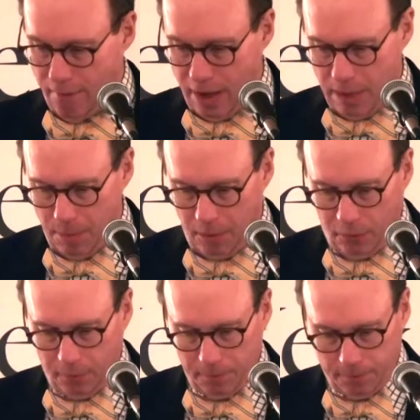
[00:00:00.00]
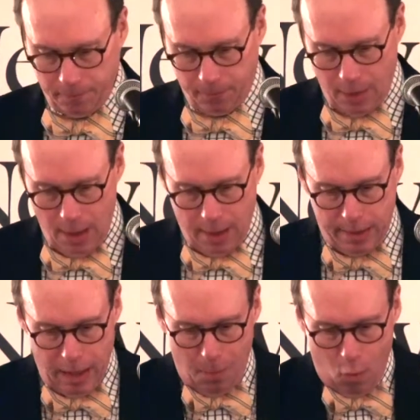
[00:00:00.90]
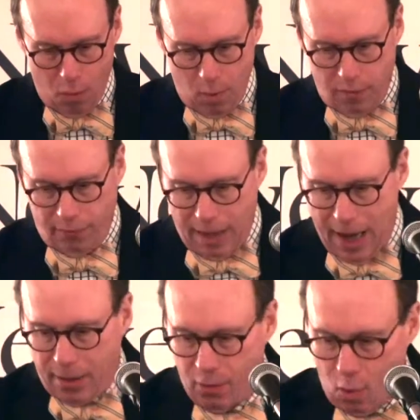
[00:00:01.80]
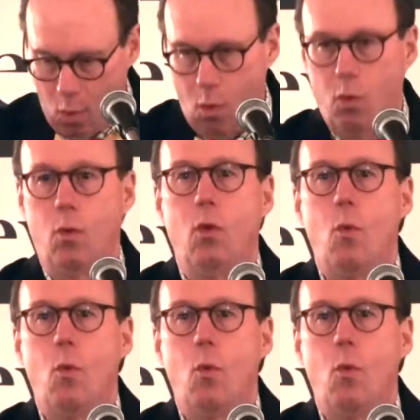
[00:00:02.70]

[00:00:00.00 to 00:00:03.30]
enemies. Delmore would have liked the whole